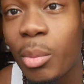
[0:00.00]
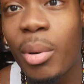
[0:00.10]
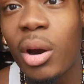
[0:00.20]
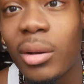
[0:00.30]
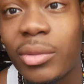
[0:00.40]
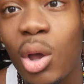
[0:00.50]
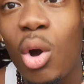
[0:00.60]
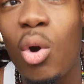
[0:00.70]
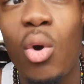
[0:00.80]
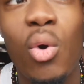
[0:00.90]
part of the
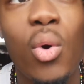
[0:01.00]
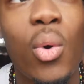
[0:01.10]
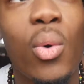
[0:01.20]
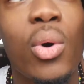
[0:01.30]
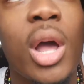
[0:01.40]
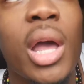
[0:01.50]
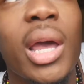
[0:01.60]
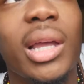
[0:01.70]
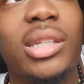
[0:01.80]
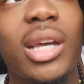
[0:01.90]
whole
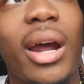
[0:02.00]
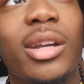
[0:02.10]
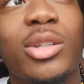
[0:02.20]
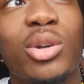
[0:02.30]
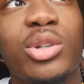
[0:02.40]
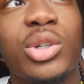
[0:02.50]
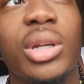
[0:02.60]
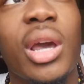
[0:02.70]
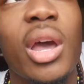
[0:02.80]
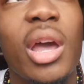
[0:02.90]
entire
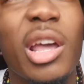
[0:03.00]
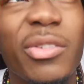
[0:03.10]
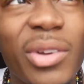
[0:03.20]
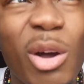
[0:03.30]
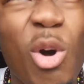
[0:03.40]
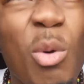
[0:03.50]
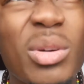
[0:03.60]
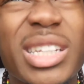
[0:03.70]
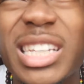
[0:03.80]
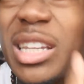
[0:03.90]
surgery. It felt
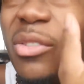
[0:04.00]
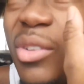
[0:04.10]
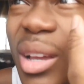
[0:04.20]
almost as if